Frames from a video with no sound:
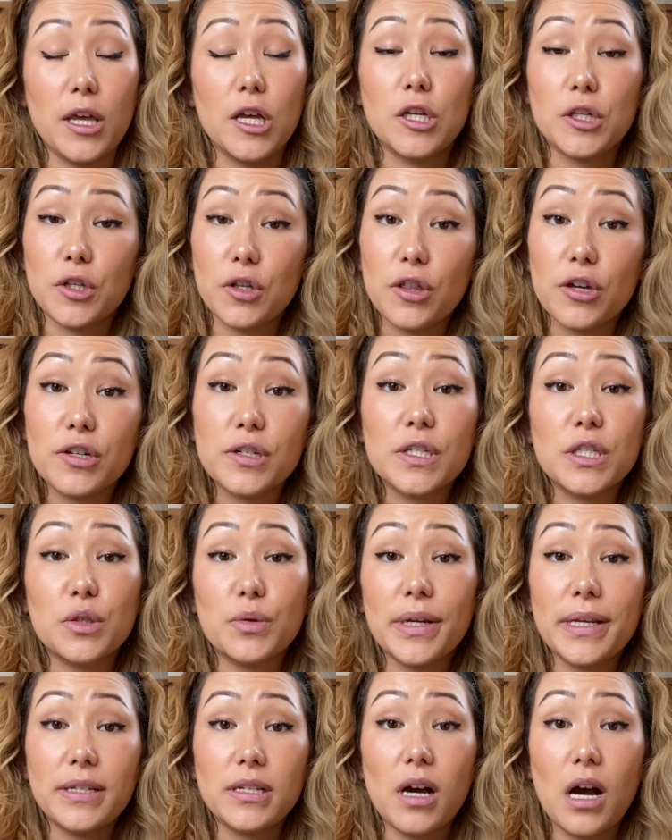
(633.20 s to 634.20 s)
So there's
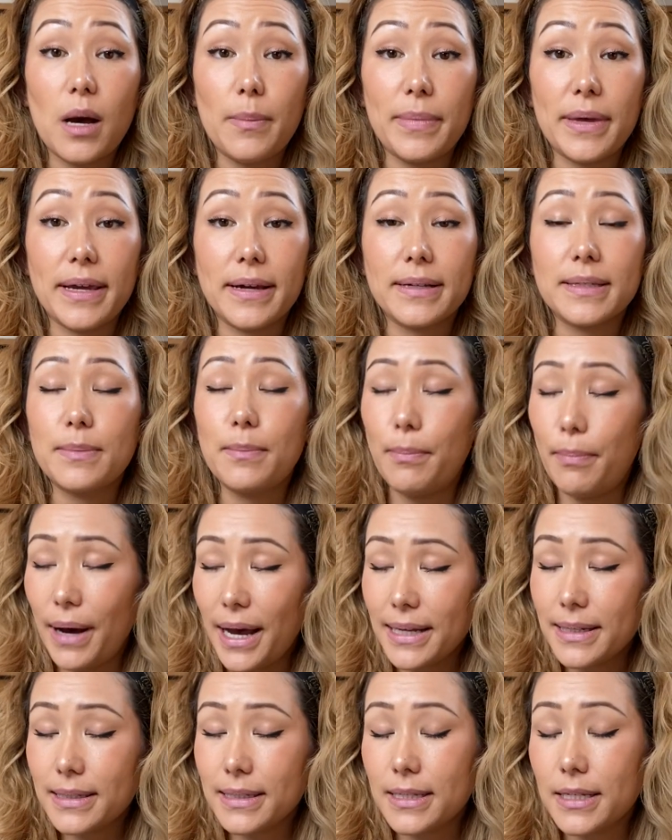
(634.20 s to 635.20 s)
3 topics,
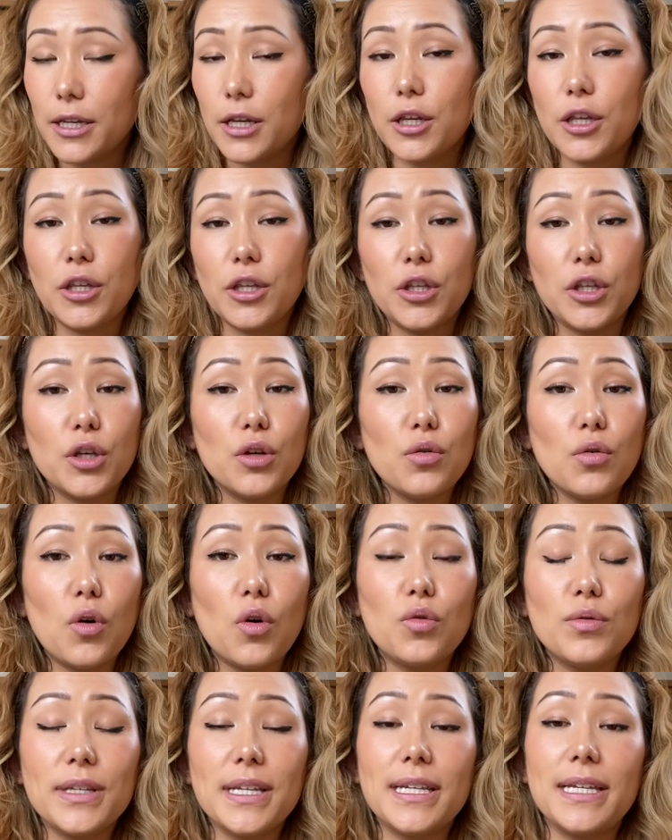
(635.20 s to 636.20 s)
but you
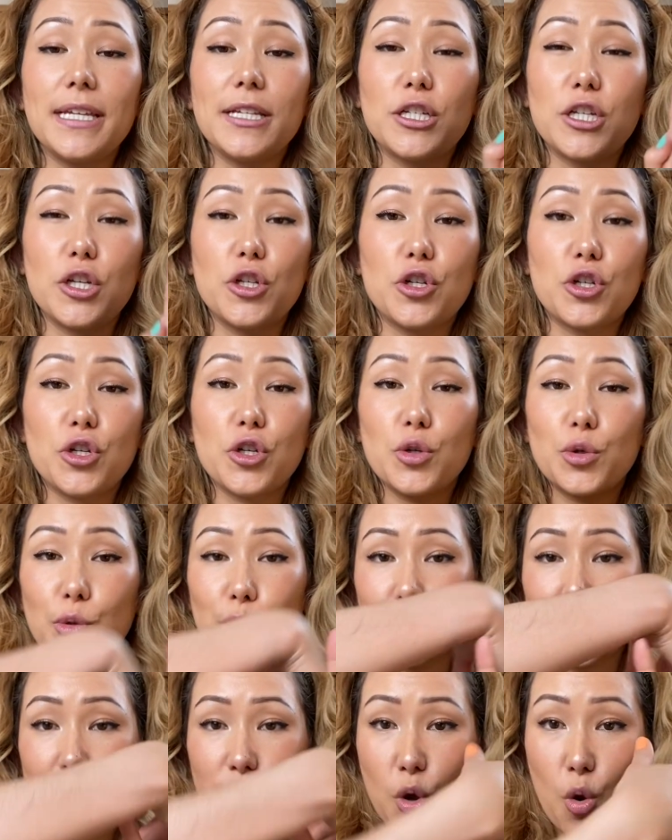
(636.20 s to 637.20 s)
only need to
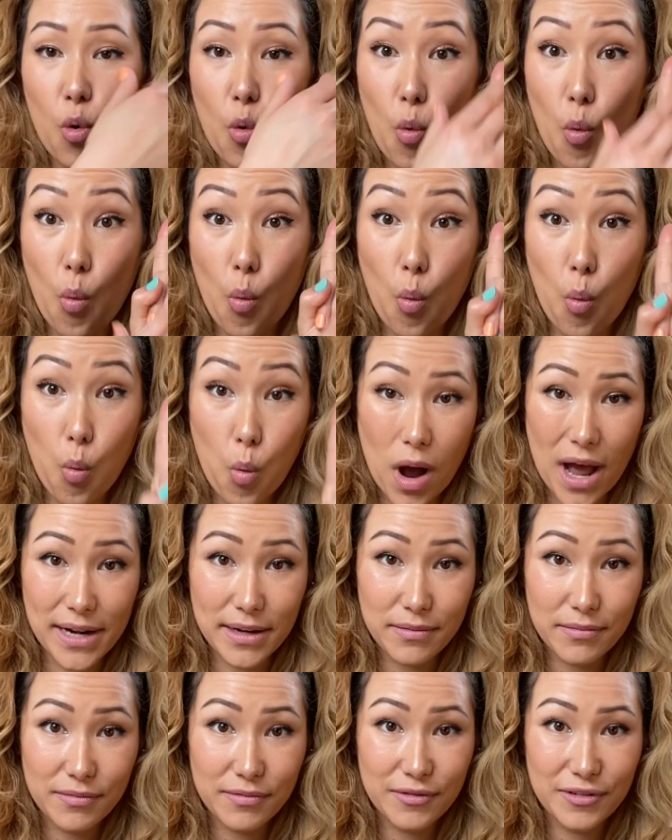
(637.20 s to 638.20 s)
choose
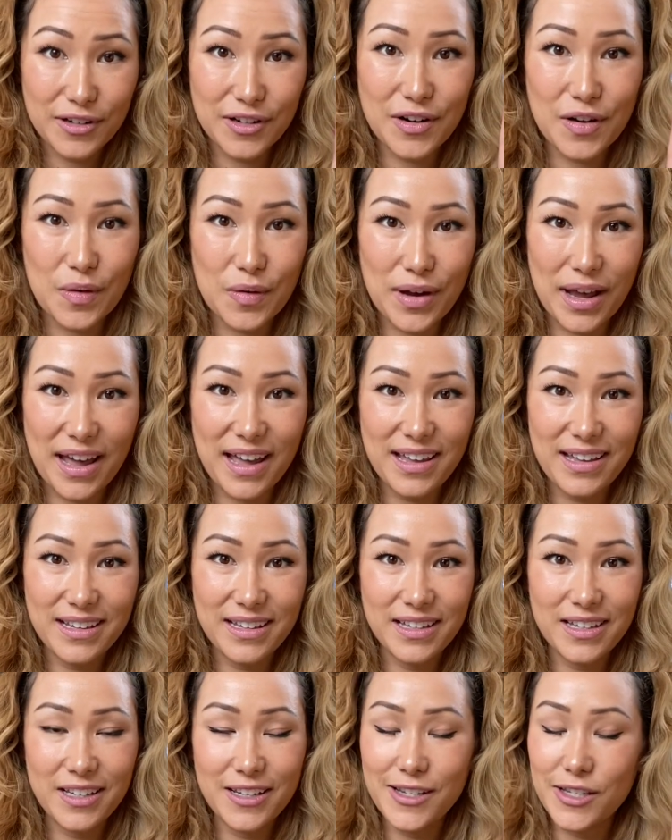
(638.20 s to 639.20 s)
1, okay?
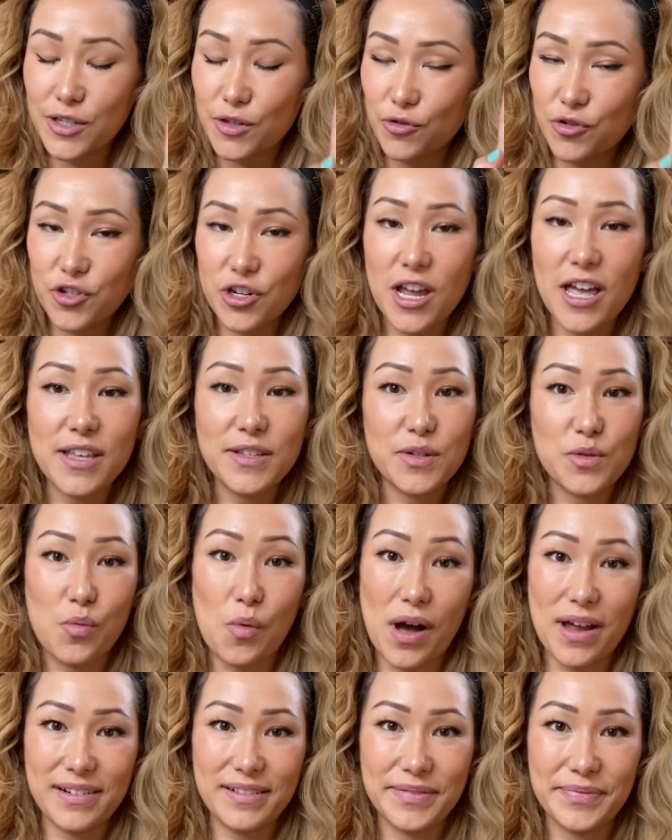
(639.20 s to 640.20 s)
So just
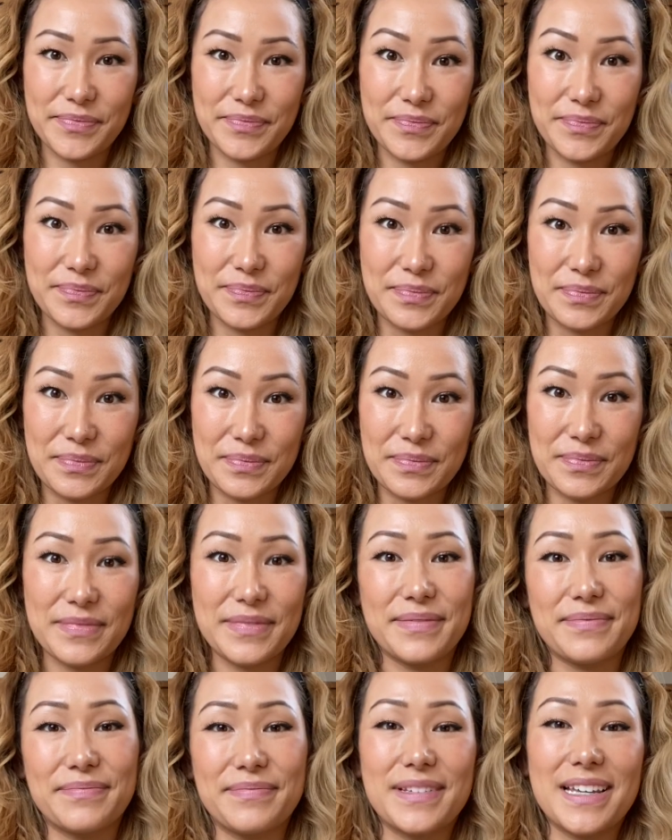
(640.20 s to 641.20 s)
1.
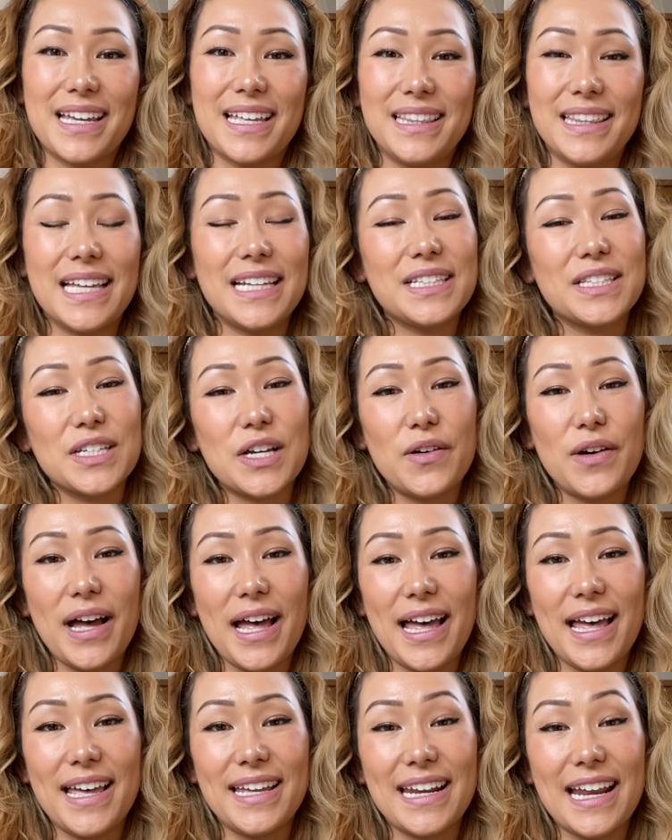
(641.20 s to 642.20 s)
Let's go
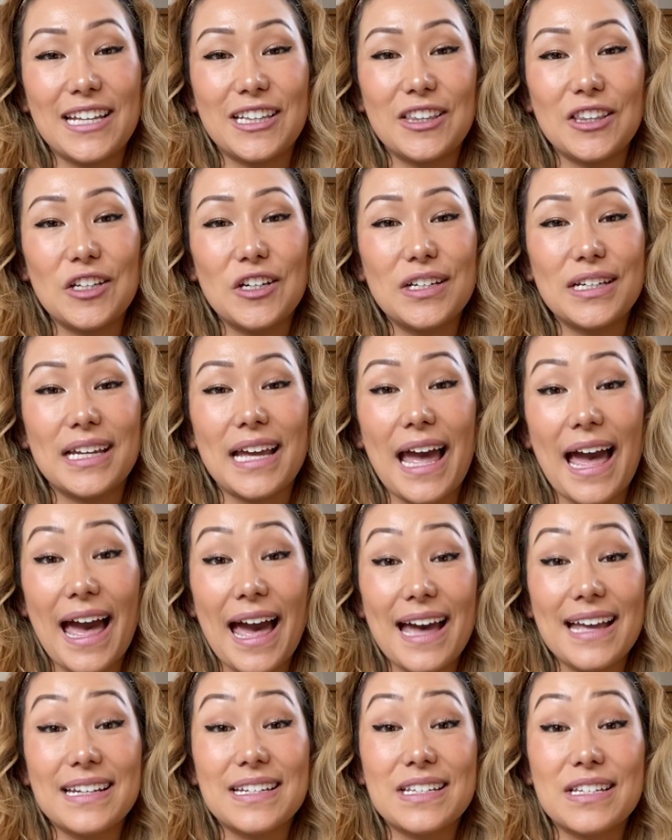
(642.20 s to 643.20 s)
ahead and look
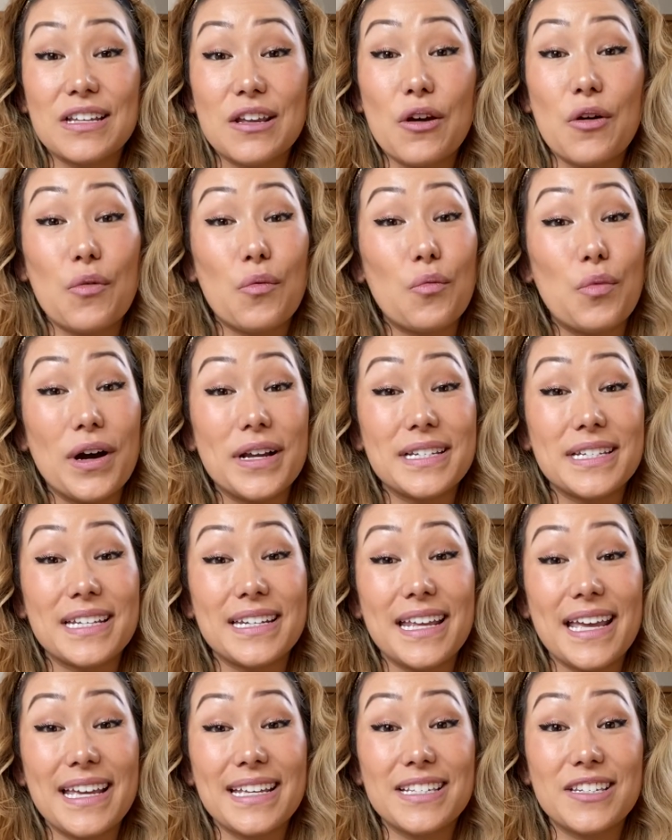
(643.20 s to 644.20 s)
at what
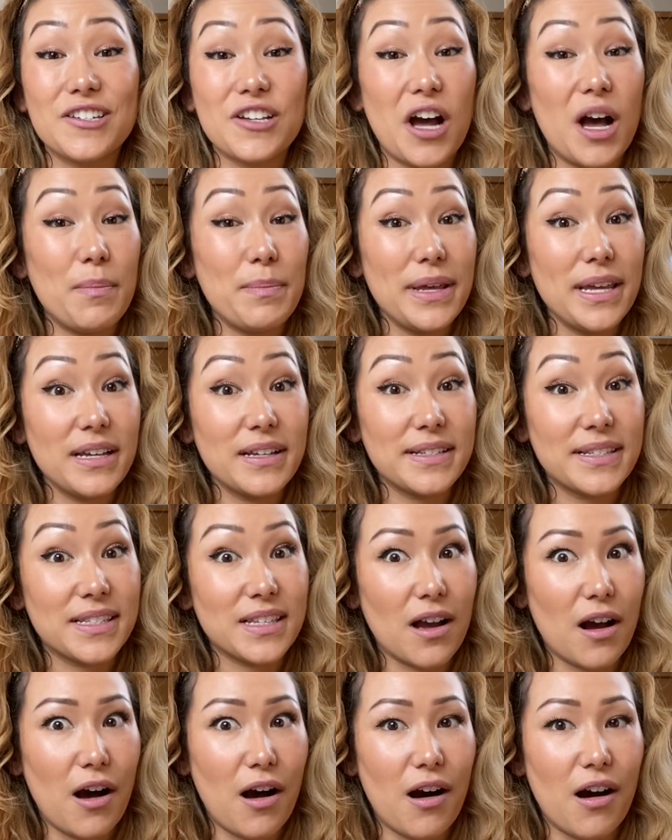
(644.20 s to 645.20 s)
today's topics
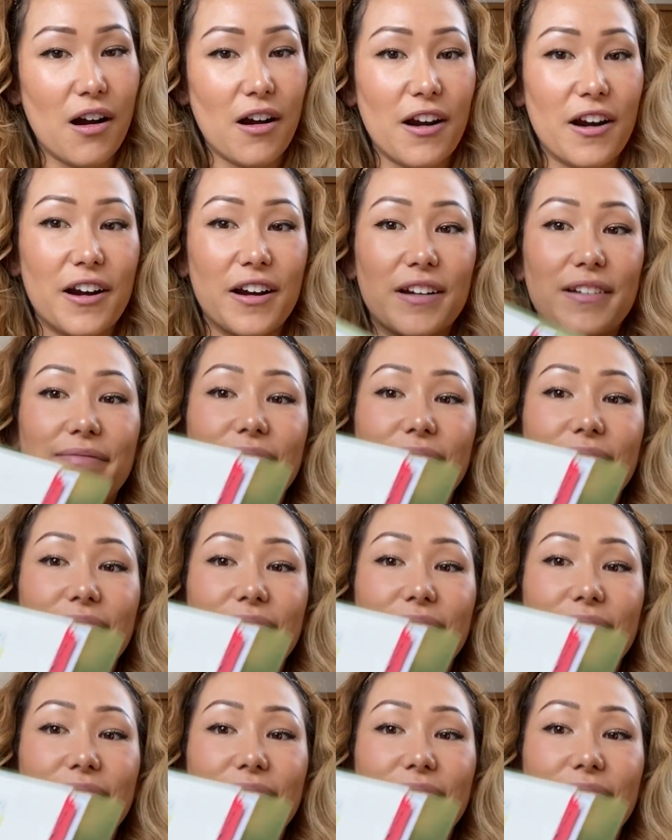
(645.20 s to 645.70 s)
are.